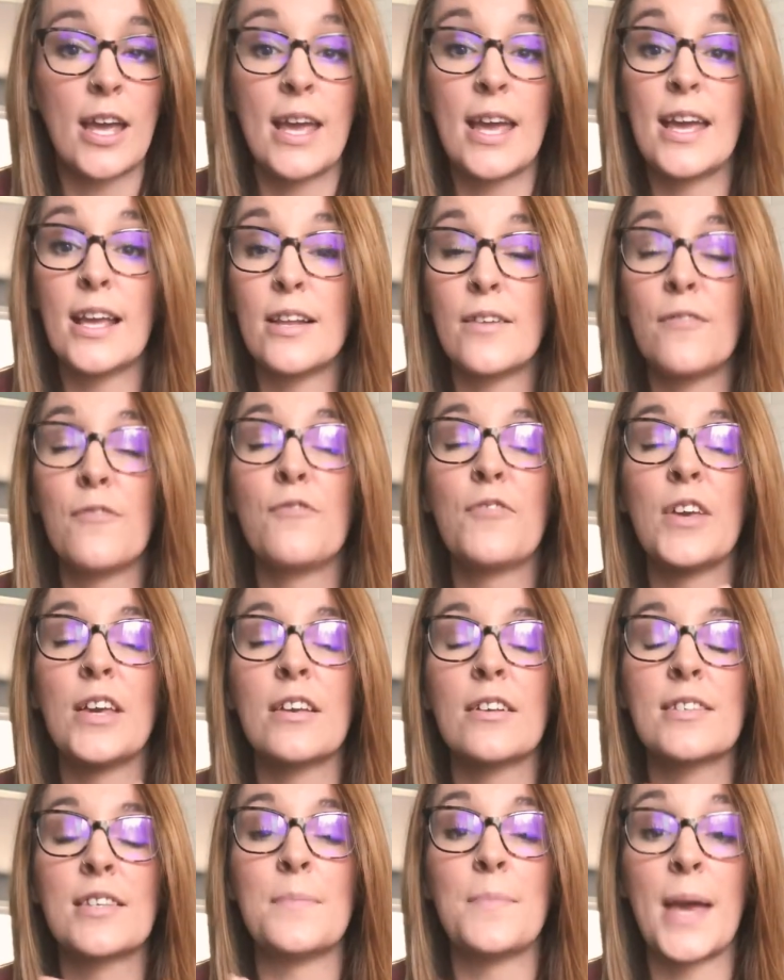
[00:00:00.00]
It
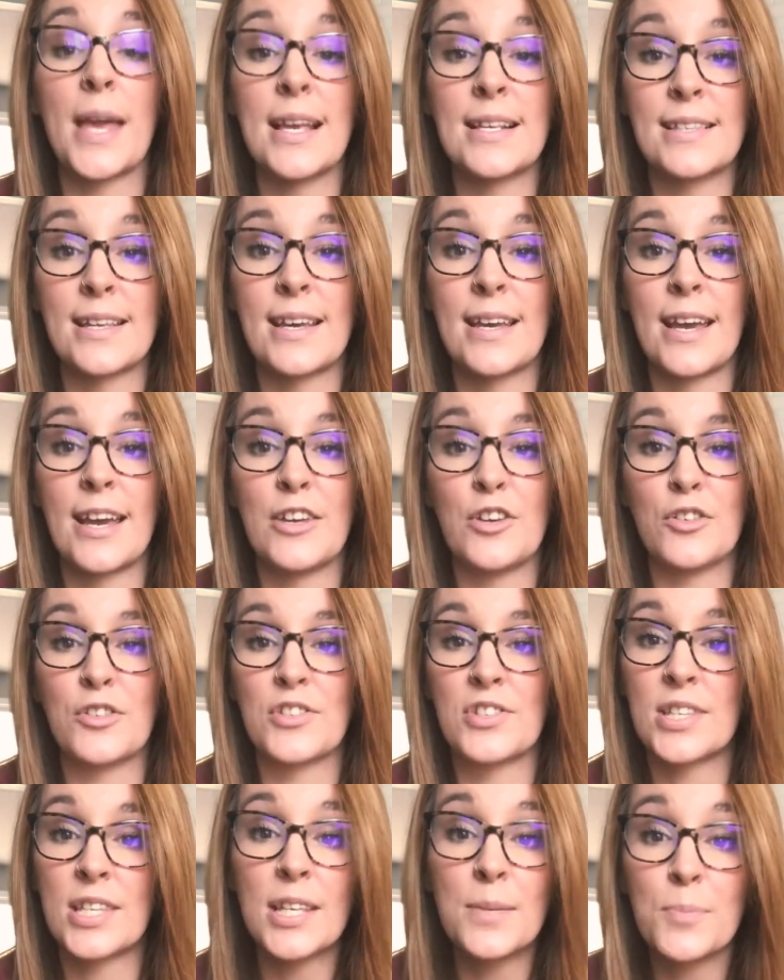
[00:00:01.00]
feels amazing and you'll
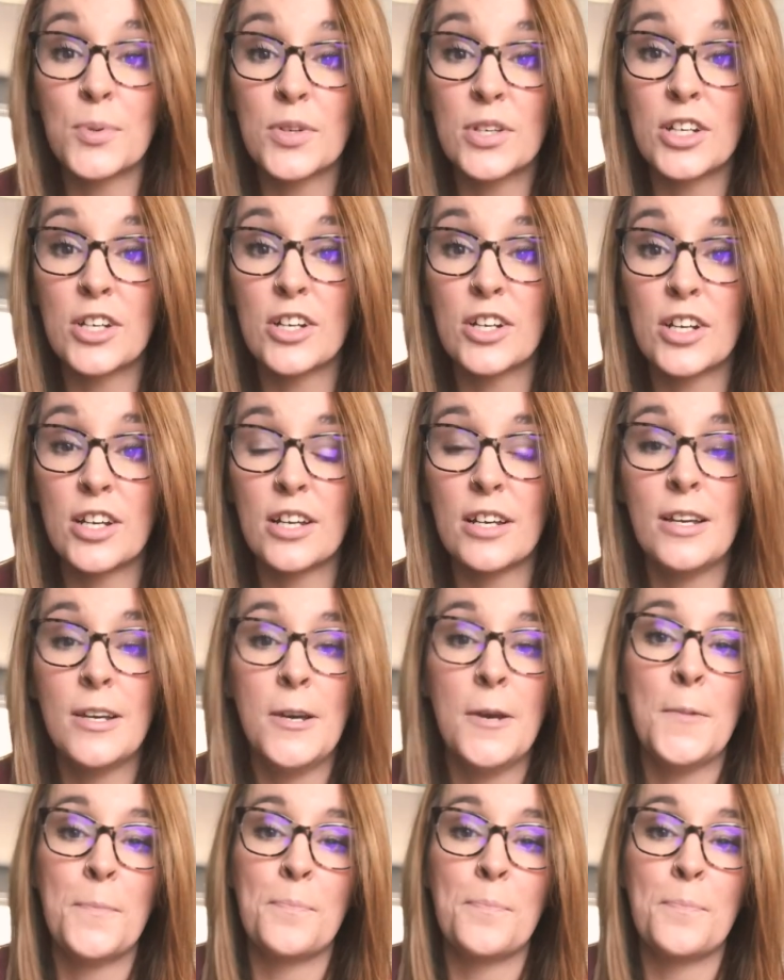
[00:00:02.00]
sleep really good.